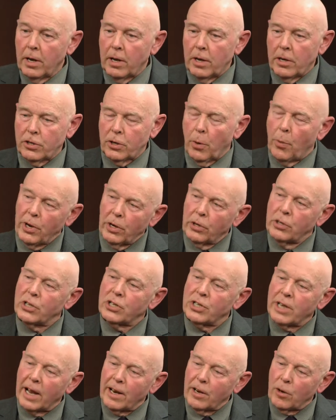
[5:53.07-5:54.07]
So we
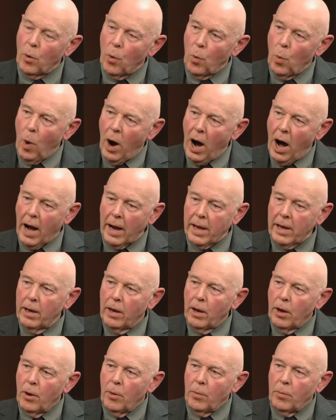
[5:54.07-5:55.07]
understand why,
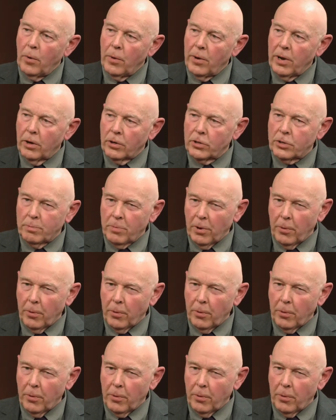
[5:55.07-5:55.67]
but